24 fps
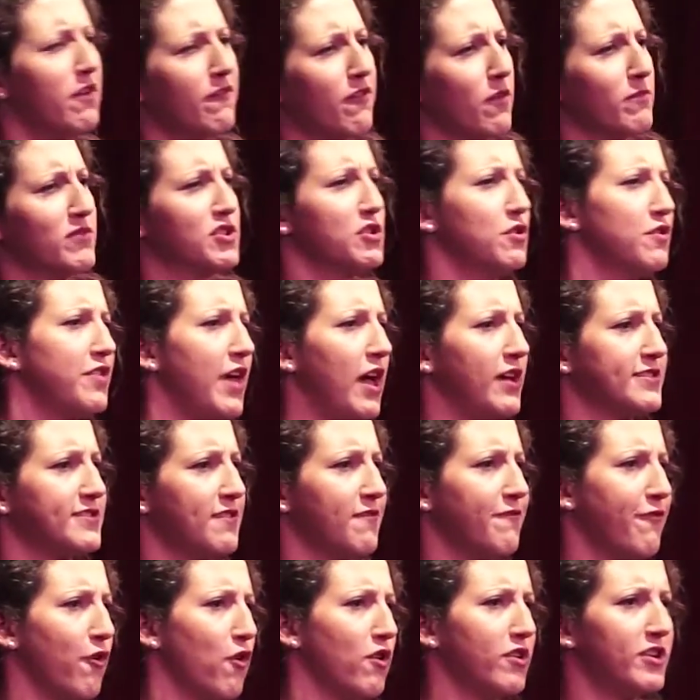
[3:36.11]
From
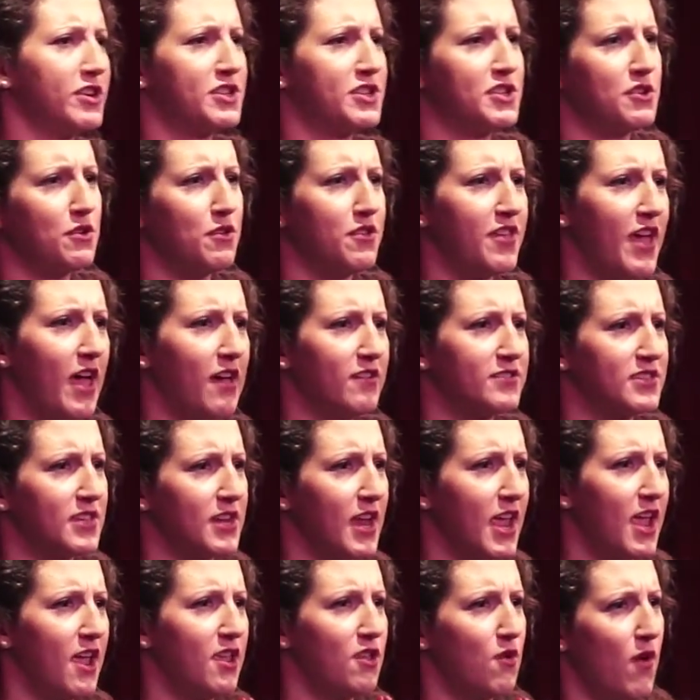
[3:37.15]
2004 to
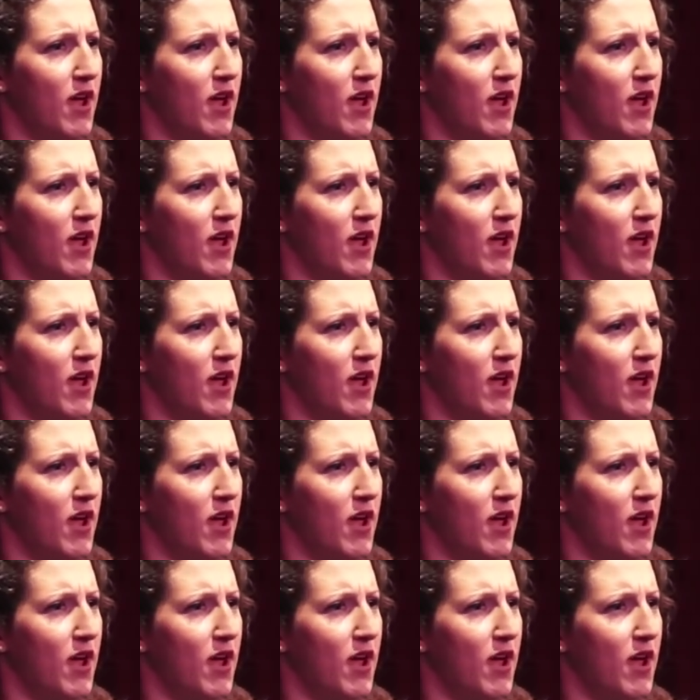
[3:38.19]
2008,